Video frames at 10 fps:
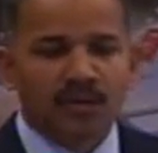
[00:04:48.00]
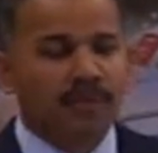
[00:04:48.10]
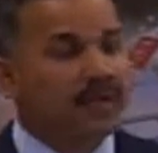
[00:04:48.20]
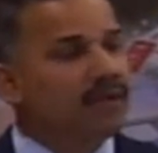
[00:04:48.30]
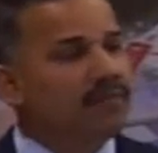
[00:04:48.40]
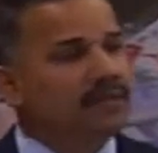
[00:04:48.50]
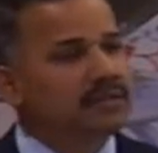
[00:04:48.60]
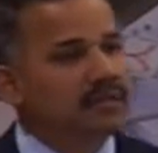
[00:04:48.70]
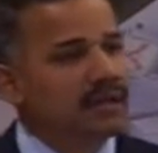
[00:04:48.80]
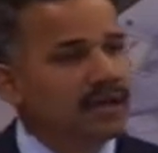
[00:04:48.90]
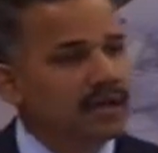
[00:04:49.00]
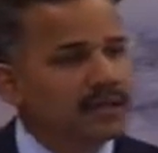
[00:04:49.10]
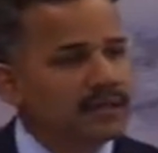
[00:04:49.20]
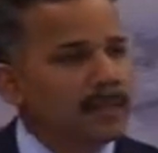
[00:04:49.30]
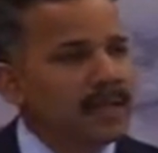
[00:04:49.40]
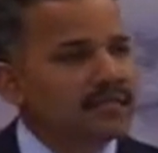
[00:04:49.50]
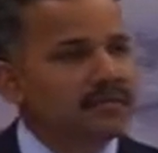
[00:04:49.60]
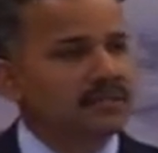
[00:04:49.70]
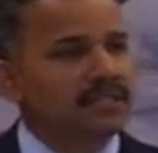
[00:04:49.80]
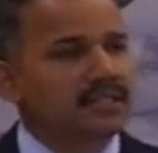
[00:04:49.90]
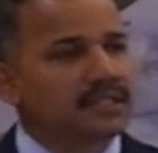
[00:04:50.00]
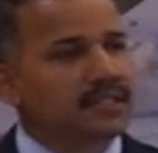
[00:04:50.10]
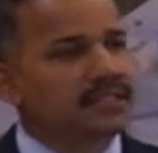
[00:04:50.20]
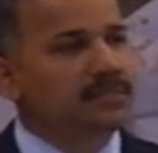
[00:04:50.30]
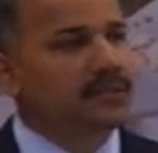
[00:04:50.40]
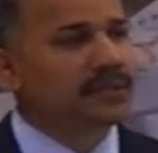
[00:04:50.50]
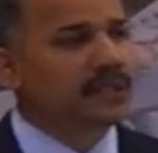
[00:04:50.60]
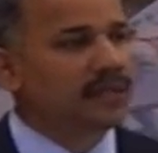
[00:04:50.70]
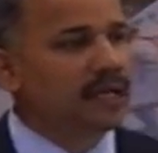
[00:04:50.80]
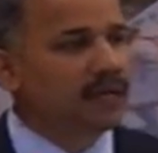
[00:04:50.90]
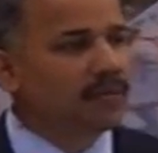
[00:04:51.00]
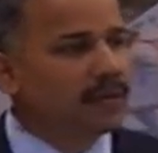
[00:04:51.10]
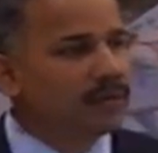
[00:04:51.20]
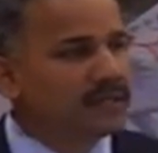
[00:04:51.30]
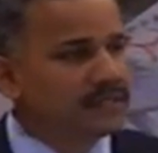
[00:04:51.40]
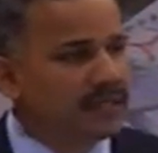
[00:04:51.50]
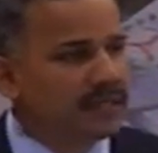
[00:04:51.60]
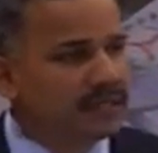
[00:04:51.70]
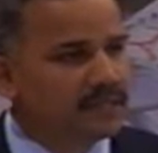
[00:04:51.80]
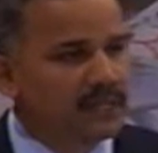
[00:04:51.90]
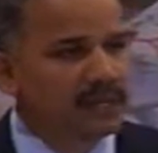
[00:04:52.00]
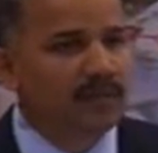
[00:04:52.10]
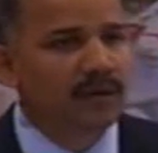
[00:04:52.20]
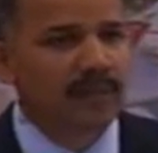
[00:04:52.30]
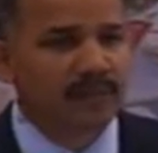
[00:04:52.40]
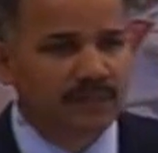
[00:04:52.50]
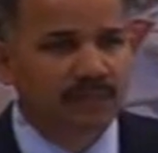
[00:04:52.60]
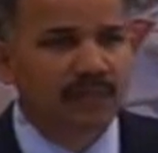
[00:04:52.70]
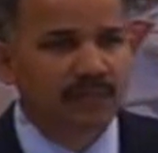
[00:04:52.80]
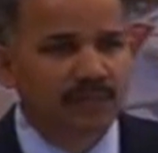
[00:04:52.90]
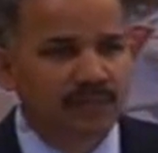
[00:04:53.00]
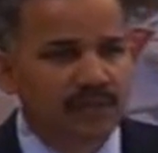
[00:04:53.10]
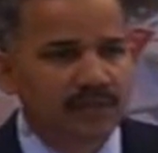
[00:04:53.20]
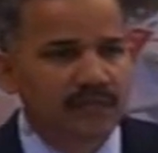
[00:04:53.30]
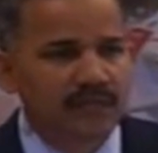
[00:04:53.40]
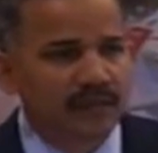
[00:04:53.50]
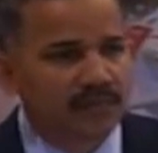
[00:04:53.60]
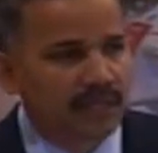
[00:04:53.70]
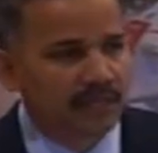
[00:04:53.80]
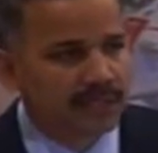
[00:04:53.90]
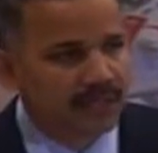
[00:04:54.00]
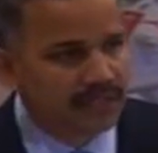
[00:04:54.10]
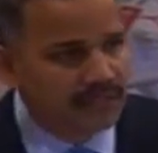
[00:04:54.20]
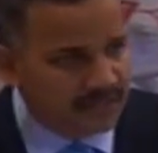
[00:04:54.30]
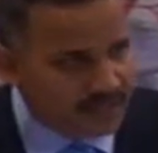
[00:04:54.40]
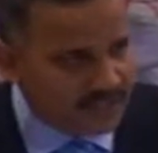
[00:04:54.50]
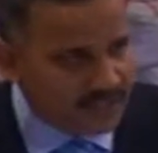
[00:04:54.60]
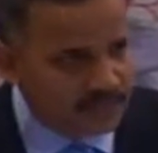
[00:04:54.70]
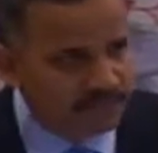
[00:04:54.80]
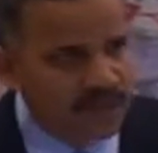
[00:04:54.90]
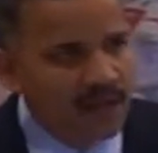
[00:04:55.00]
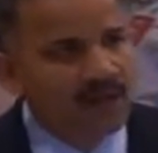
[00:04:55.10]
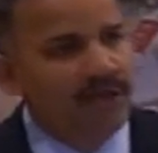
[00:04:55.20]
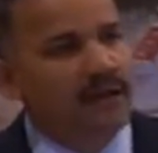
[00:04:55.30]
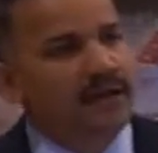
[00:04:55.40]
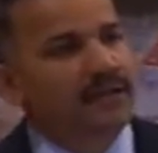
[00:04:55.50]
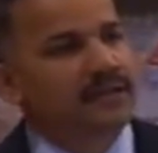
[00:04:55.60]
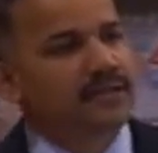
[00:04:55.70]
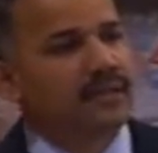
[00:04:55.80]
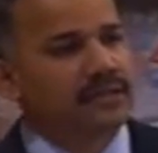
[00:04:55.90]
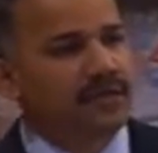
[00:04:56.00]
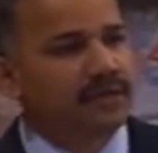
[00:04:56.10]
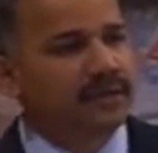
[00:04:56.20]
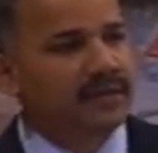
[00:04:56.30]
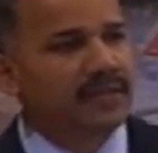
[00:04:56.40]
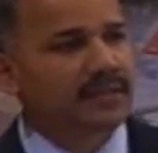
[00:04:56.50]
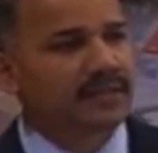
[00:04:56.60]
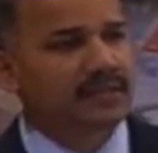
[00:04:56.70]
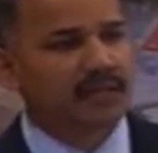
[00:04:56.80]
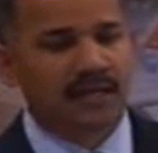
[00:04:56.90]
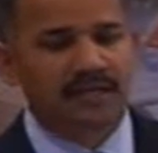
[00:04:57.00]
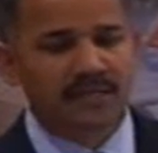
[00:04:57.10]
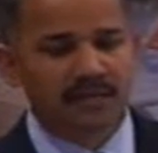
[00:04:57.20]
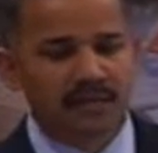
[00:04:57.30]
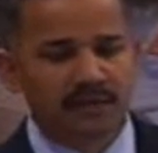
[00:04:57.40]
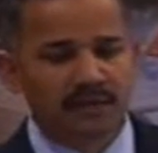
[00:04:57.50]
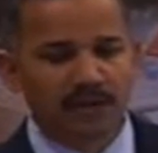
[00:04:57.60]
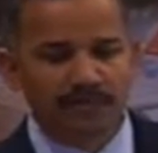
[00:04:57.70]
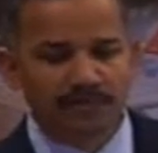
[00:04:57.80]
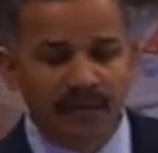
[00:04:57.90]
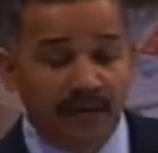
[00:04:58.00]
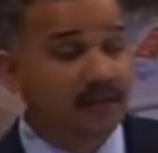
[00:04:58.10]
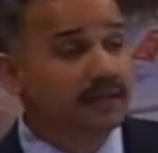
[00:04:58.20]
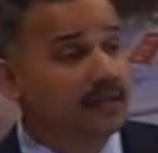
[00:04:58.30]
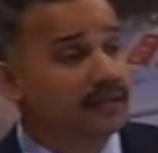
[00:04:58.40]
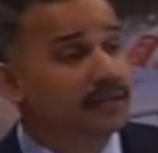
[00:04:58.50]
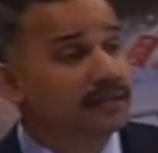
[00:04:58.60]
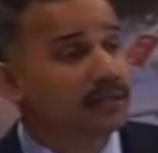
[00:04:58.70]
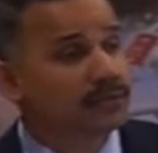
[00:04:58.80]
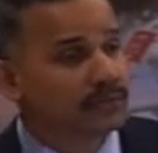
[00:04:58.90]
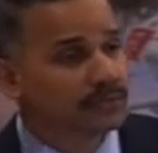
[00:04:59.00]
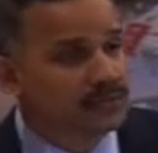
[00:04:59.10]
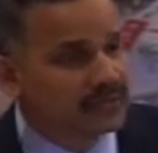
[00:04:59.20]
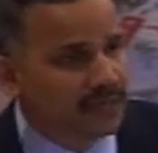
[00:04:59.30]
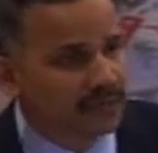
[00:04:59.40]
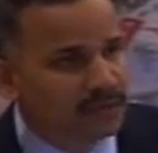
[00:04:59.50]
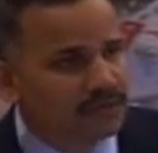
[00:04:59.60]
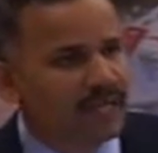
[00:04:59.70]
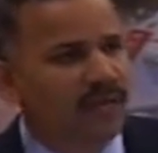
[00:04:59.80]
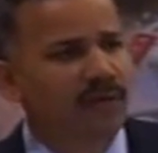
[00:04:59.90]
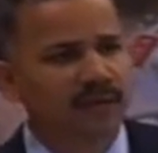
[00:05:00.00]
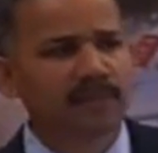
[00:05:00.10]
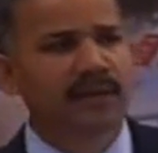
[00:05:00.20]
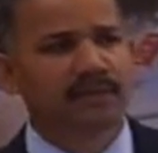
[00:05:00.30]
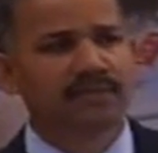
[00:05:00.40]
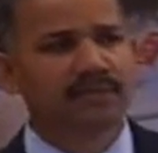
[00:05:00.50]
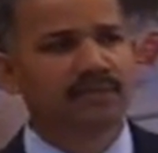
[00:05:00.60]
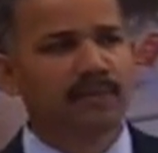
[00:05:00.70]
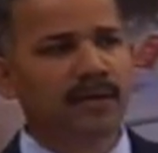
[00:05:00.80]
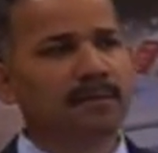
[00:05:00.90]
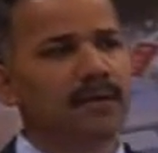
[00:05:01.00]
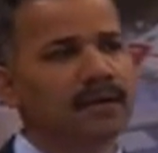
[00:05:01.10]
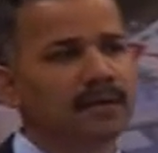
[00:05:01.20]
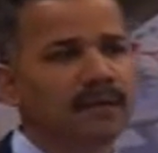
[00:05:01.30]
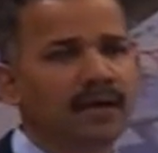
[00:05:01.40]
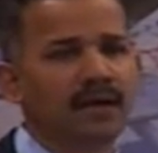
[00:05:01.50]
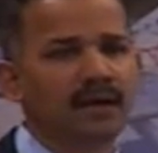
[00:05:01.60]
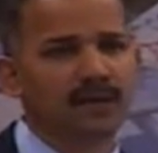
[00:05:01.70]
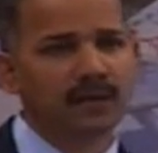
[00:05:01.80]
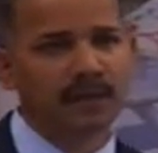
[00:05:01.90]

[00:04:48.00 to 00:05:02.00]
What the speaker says: To begin with, the massive digitization project I can proudly say that has taken part of in this part of all this, Times of India digitization. For 175 years collection from 1838 to 2003 onwards, we had only in microfilm format backed up by a hard